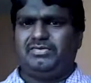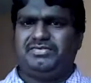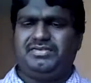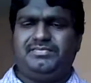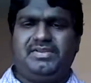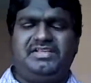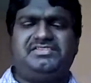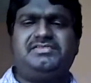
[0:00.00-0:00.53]

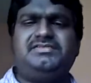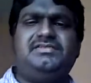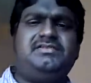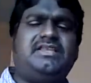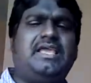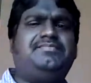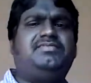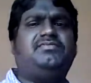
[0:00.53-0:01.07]
concept. Yes,
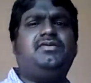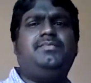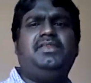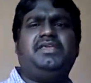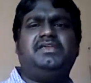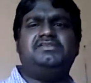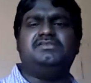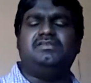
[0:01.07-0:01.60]
types of
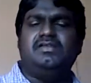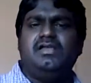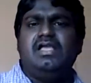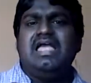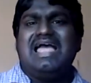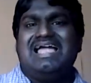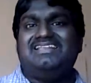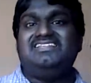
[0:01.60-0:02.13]
communication.
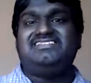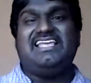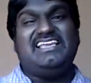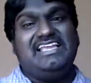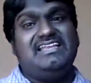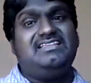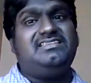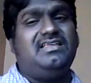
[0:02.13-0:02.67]
And the
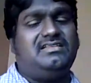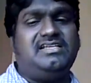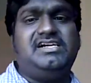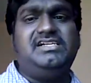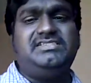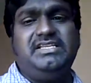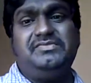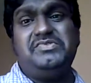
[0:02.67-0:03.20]

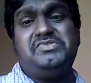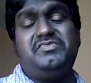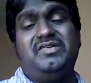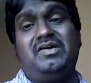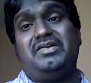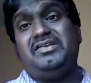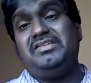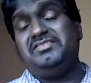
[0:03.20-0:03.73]
third thing which we
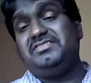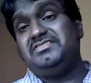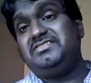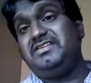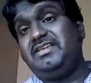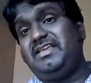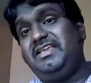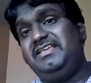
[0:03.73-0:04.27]
are
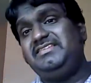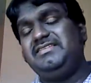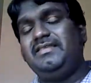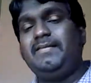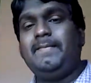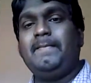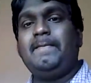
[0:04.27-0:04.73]
discussing is